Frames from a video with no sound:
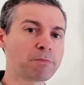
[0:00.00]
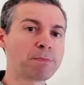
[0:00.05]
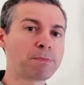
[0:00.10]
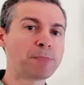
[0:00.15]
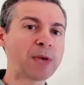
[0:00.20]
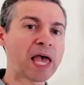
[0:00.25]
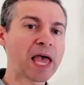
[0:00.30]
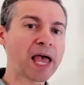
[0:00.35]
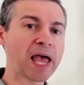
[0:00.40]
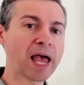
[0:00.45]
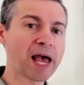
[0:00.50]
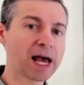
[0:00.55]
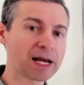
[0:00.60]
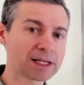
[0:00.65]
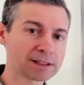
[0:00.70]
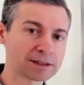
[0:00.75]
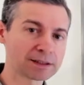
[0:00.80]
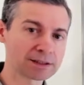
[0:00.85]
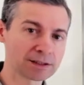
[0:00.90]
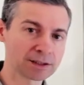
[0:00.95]

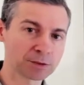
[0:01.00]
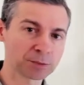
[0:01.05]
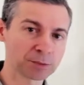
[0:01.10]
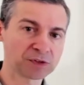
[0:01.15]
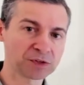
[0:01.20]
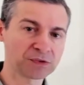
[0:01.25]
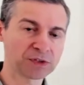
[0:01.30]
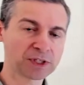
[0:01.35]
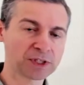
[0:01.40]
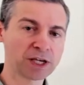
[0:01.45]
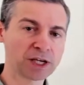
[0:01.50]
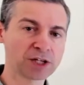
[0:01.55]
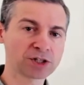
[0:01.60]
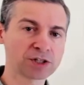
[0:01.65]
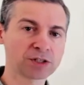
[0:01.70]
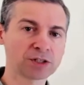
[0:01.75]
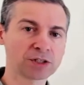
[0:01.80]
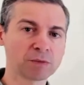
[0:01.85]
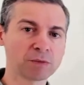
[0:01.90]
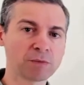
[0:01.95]
bad
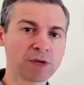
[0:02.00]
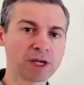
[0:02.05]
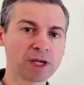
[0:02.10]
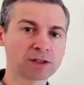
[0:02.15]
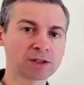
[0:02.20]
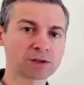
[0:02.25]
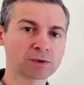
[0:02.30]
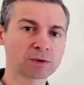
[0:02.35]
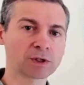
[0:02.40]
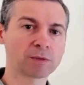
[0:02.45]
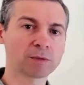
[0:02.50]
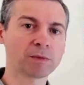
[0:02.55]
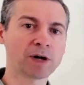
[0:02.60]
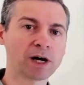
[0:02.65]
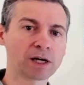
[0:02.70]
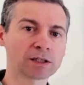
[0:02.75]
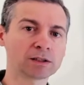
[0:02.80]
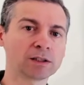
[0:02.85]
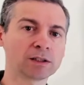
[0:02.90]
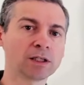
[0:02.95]
simplification to make to our
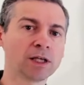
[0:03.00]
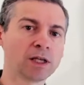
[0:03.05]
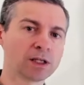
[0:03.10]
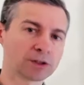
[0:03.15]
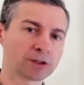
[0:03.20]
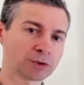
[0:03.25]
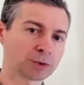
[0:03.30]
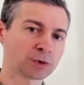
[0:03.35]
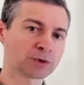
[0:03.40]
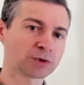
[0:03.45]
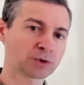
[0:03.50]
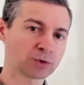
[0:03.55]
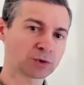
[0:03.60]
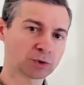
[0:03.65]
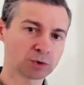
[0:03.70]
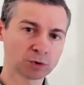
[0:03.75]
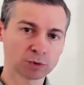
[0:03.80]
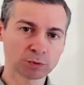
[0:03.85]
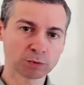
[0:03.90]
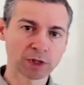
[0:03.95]
model to
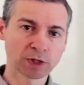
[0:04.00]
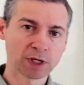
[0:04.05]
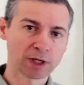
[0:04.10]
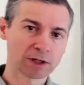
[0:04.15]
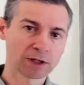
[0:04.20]
assume